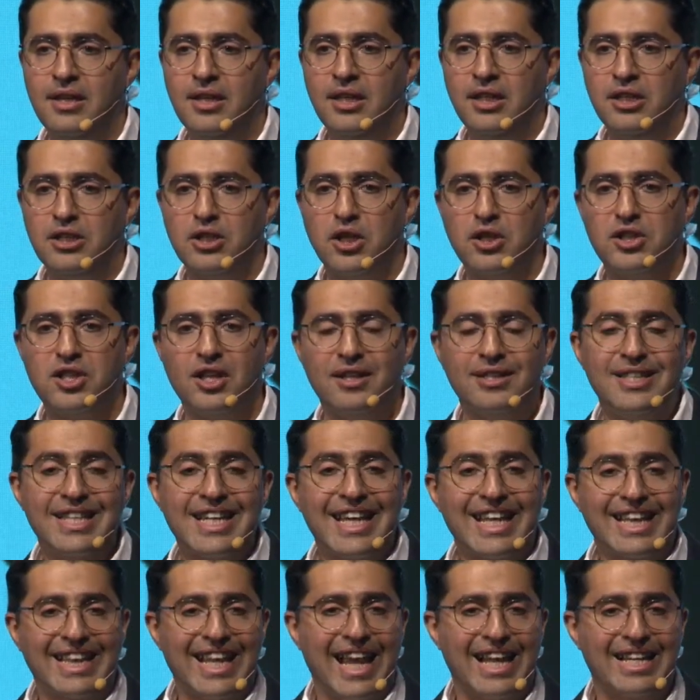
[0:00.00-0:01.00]
Those are
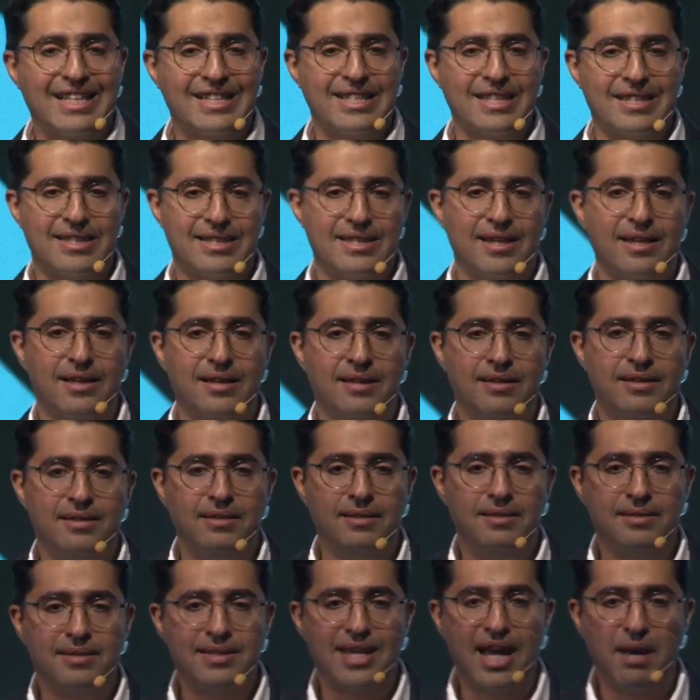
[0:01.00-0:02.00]
neglected
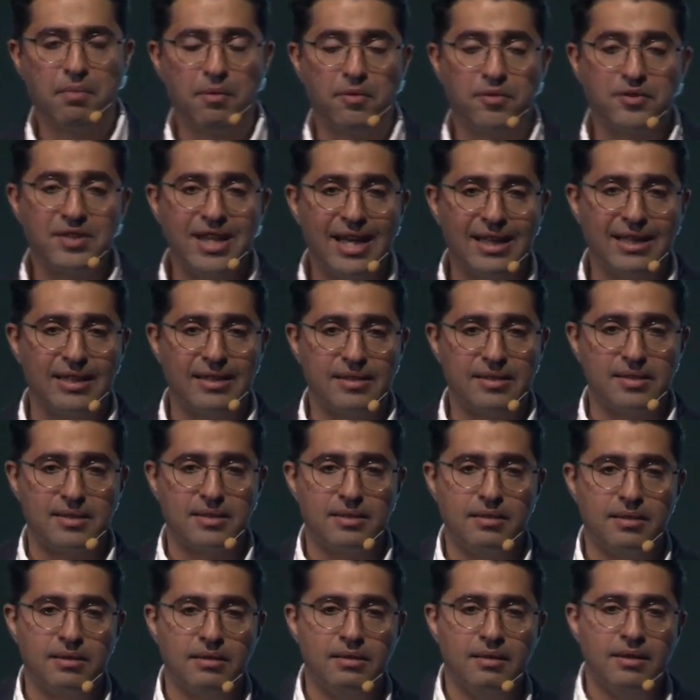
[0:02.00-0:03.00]
type of talents.
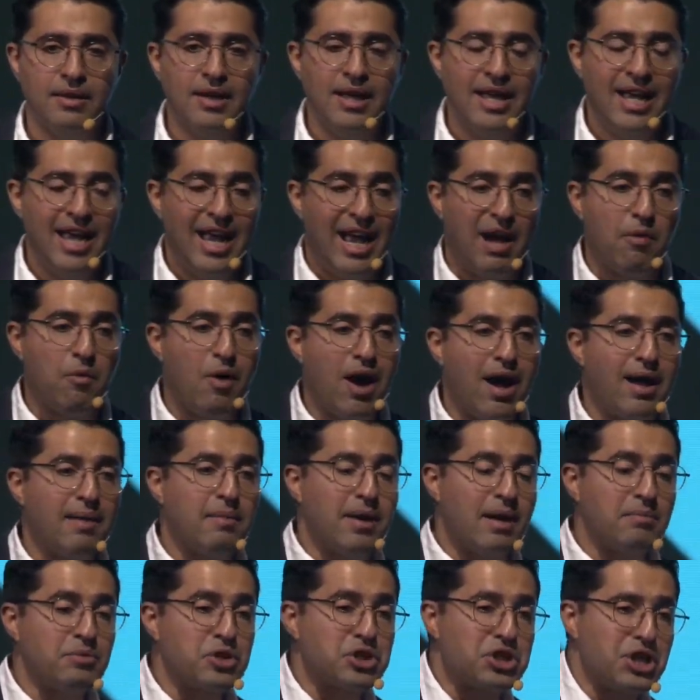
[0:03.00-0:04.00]
And while
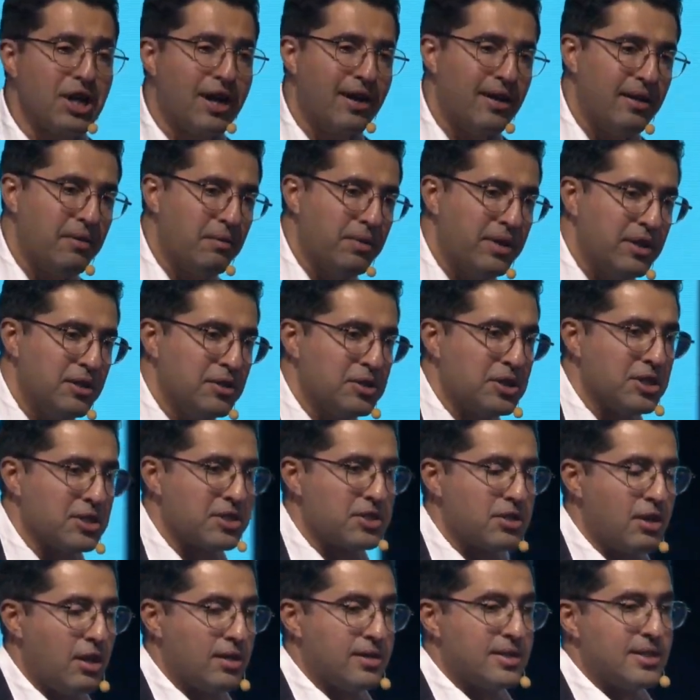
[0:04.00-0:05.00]
I'm sharing with you this
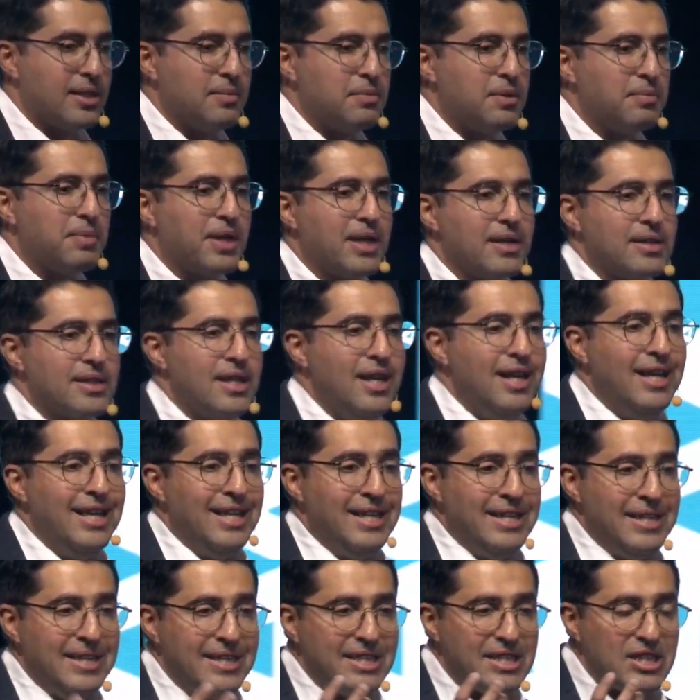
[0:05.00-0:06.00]
concept because
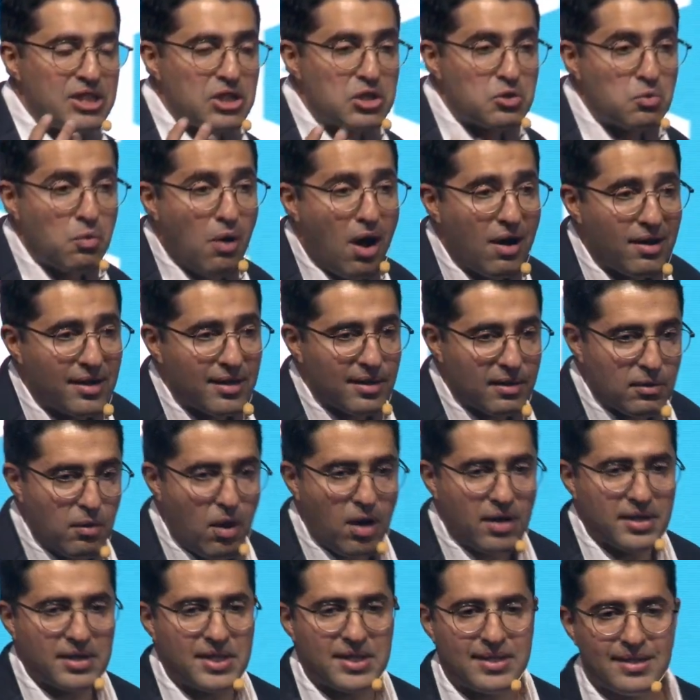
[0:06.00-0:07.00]
rock
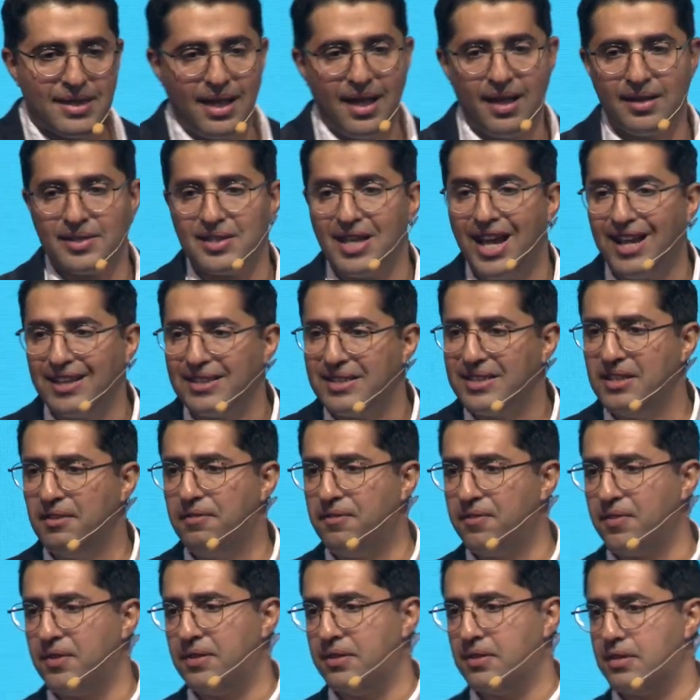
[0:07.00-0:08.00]
stars are
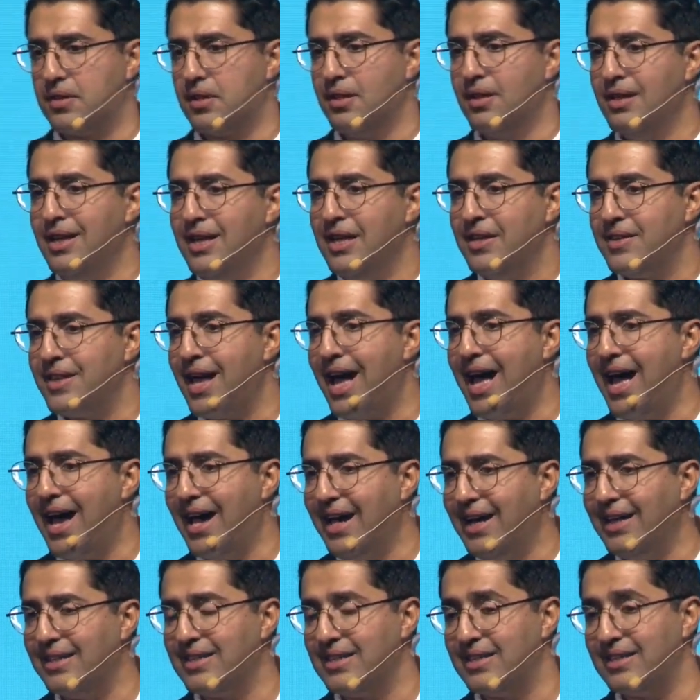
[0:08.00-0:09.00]
different. They are
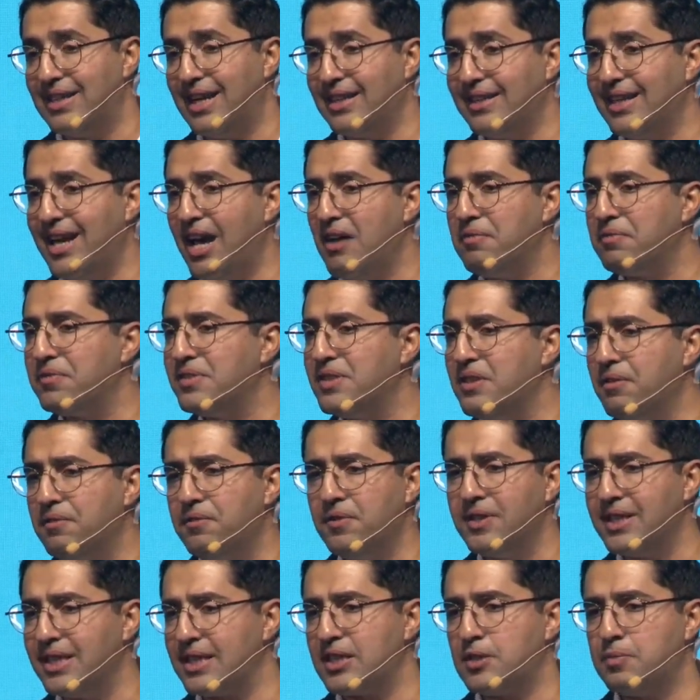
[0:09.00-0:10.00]
hidden and they have
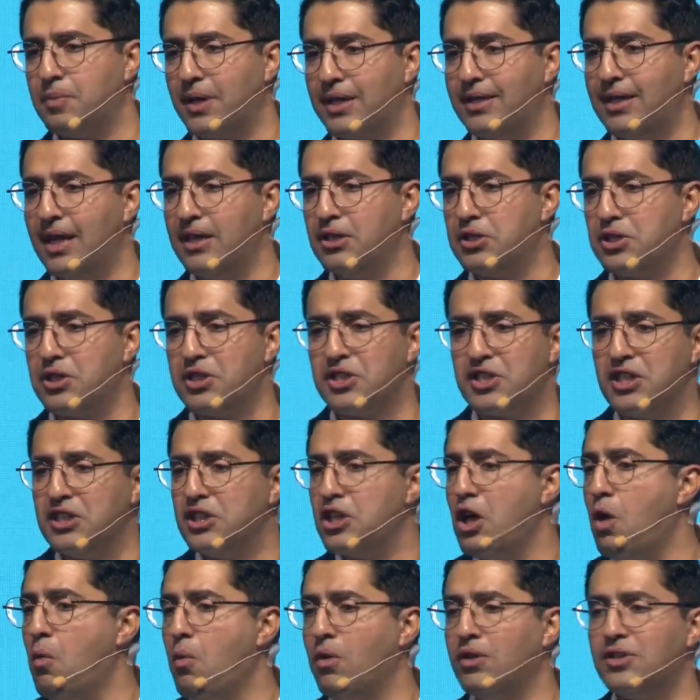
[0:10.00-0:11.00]
different expectations. They
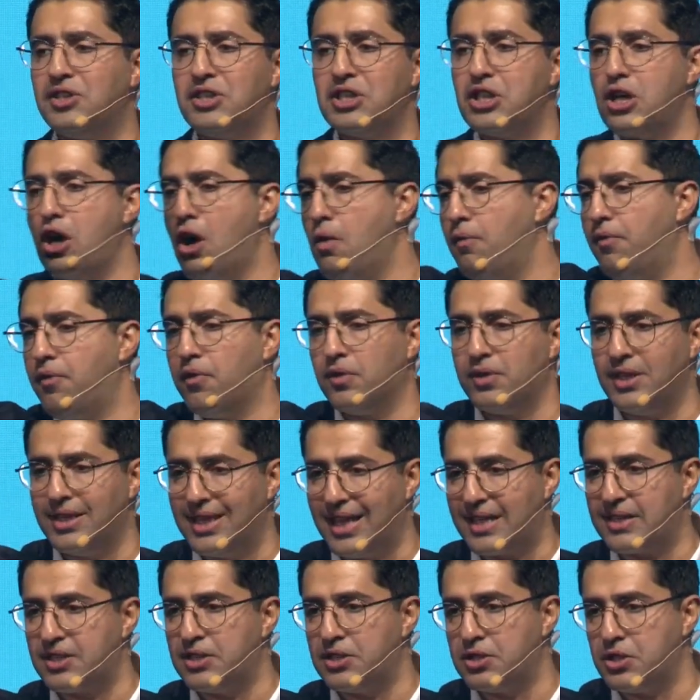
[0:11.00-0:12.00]
don't want to go for the
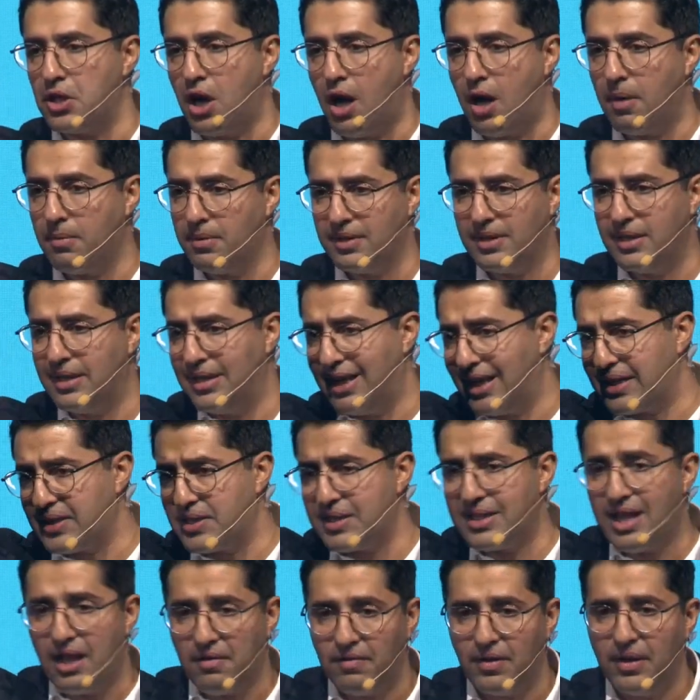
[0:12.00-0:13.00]
next job at the next
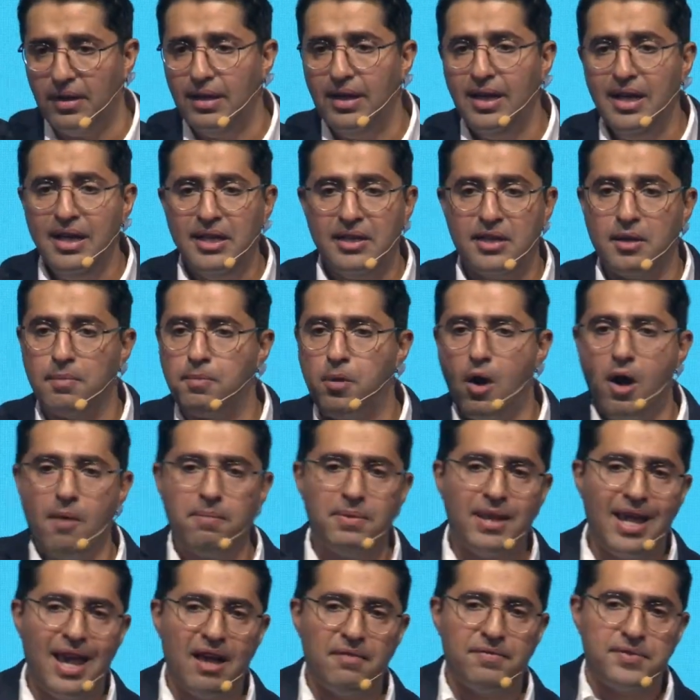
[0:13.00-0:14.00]
level. They
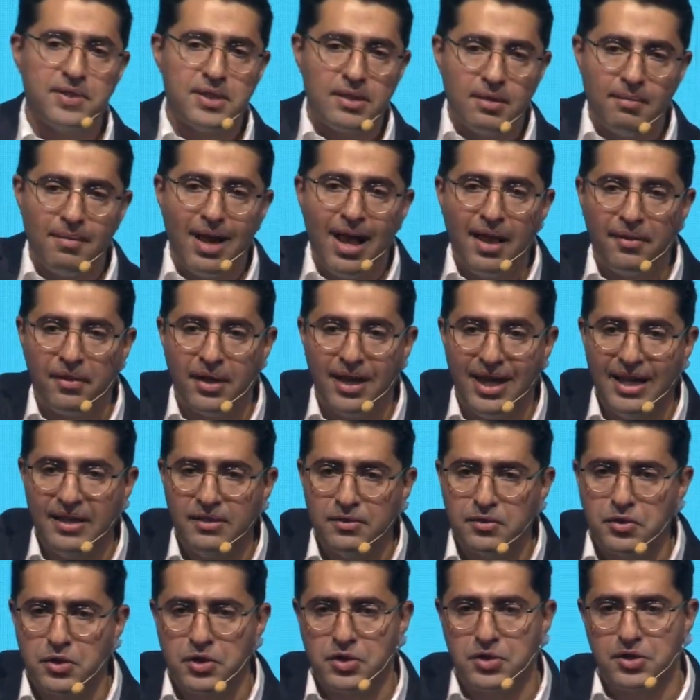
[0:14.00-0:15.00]
probably have some other
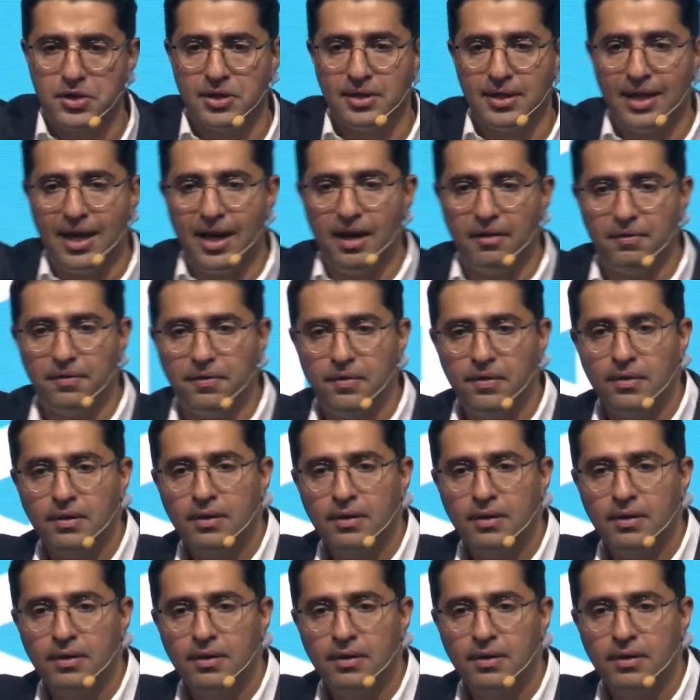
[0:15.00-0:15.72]
interests in life,